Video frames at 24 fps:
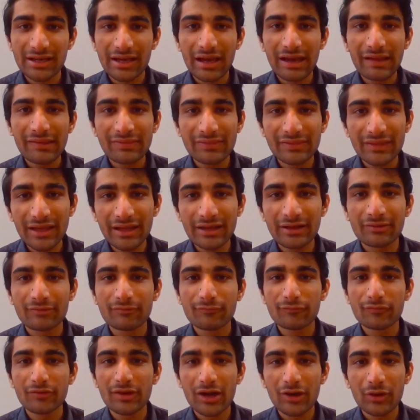and then
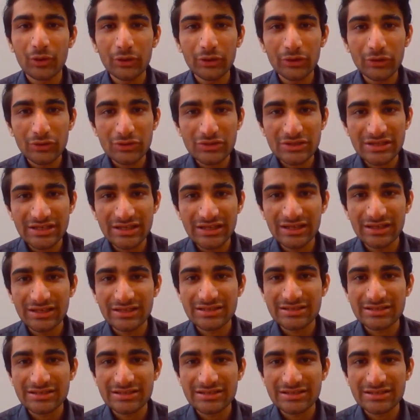we are going to see